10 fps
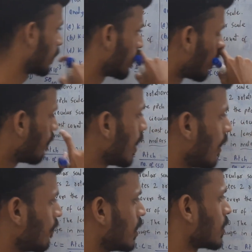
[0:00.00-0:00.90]
of the form
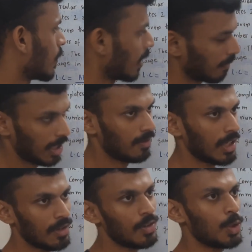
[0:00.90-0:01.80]
mv square that will
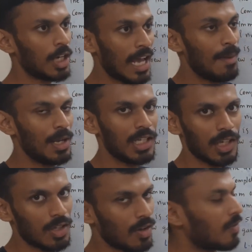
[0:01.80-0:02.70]
give you the
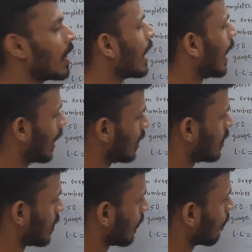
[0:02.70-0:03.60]
dimensions of
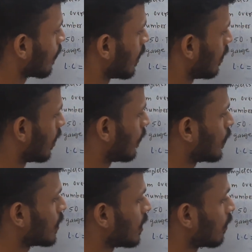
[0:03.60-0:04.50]
energy. Here if
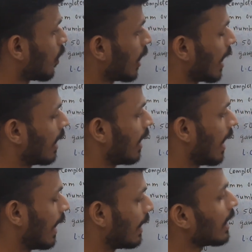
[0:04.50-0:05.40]
you see you are
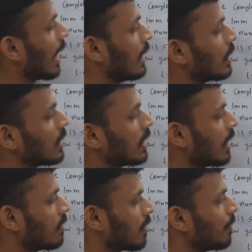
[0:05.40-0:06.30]
adding energy
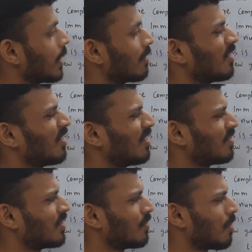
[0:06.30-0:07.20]
and something of
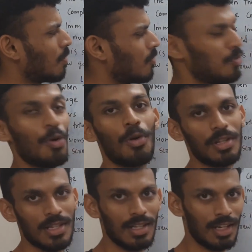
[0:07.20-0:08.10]
the form of force,
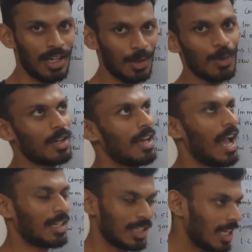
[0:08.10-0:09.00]
right? You
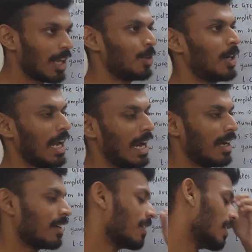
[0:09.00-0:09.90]
actually cannot
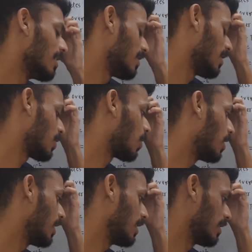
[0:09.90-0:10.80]
add such
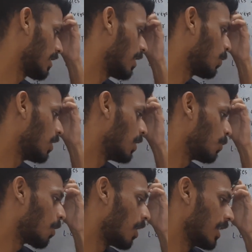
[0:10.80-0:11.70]
quantities, right? Only
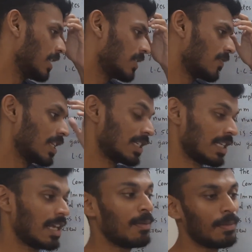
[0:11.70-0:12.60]
two quantities with the
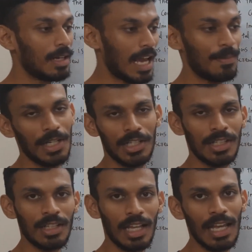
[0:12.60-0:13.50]
same
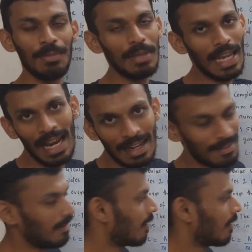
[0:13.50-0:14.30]
dimension can be added,